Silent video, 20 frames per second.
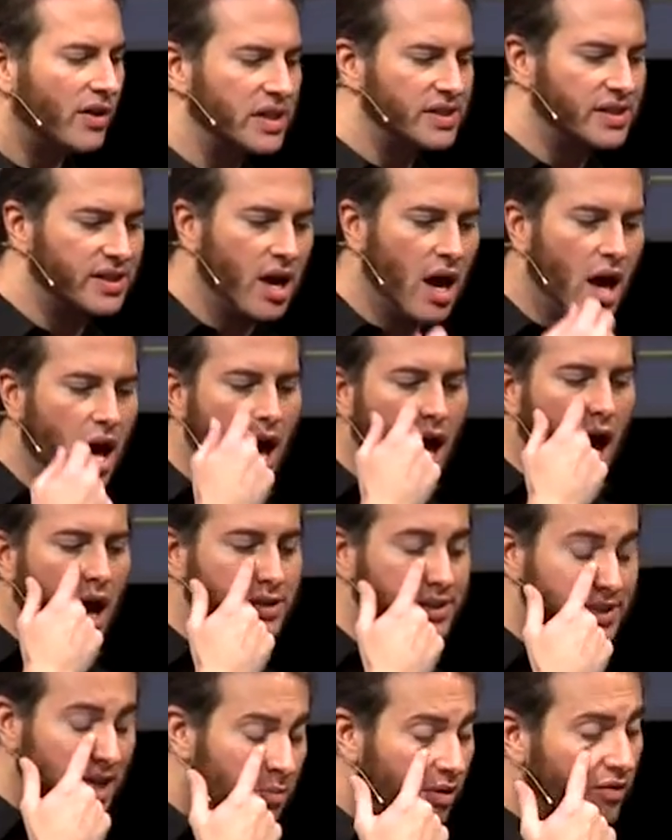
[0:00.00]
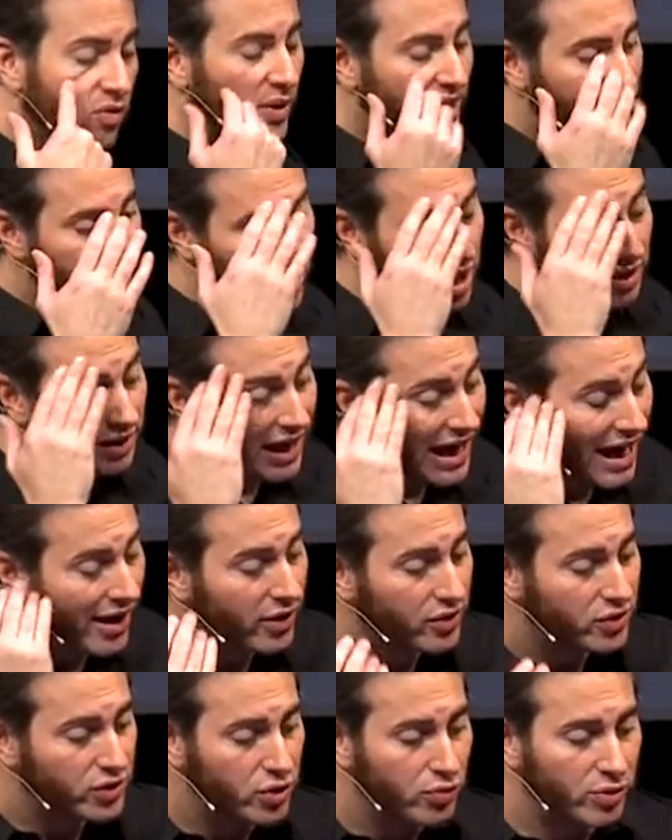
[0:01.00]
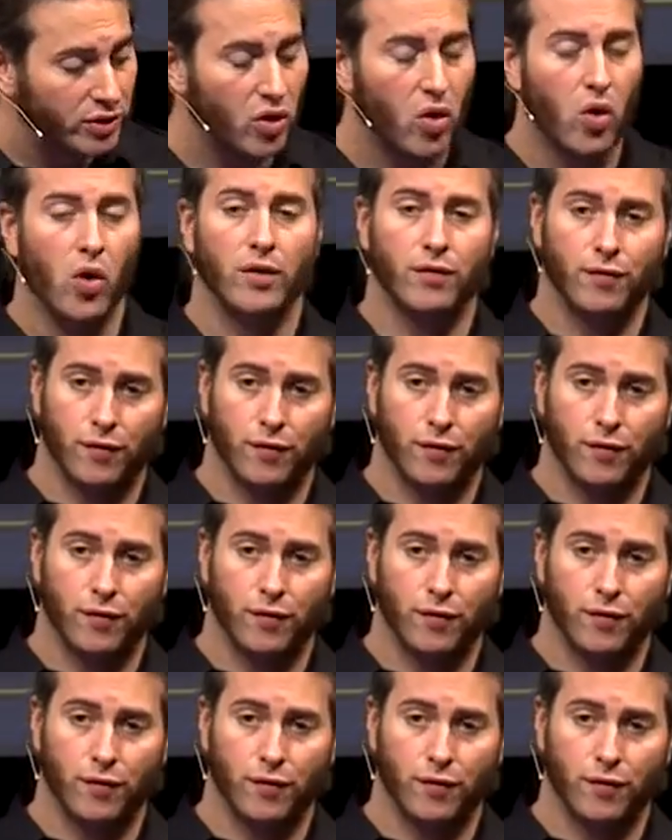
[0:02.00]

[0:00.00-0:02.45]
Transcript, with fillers: us, some of which allow you to record